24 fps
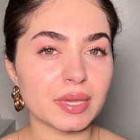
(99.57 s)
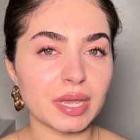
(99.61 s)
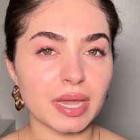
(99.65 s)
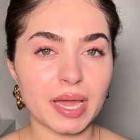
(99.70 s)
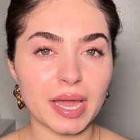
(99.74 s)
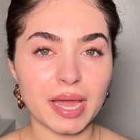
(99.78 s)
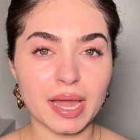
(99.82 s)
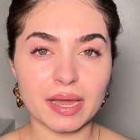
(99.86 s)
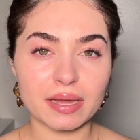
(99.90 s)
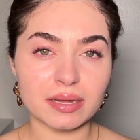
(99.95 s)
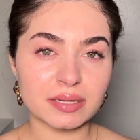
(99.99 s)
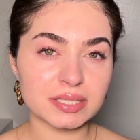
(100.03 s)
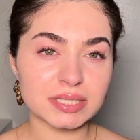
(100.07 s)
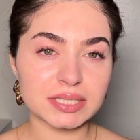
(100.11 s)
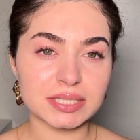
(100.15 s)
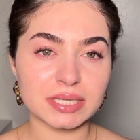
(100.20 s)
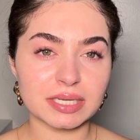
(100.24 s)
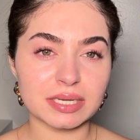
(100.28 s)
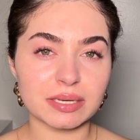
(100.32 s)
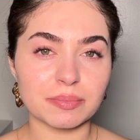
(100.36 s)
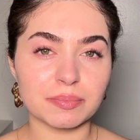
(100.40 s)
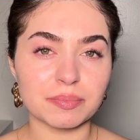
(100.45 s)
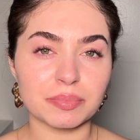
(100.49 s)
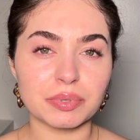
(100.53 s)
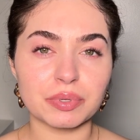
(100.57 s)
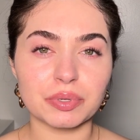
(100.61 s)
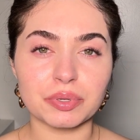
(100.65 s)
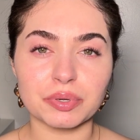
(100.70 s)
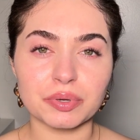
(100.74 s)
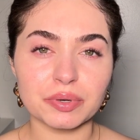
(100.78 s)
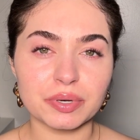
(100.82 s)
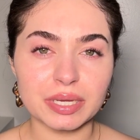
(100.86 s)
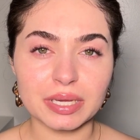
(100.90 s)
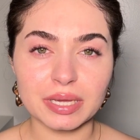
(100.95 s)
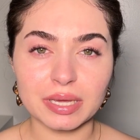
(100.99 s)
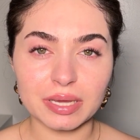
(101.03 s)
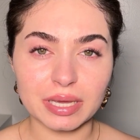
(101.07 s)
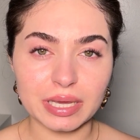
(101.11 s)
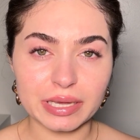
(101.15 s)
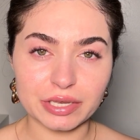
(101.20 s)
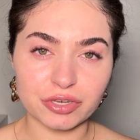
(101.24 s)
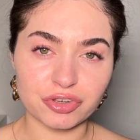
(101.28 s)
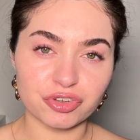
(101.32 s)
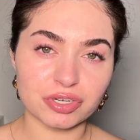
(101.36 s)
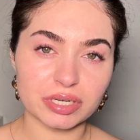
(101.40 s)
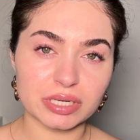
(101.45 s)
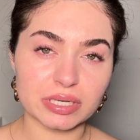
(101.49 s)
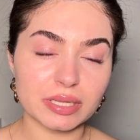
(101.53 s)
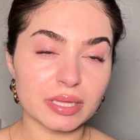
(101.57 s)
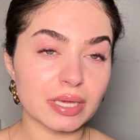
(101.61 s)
acts like a blurring agent.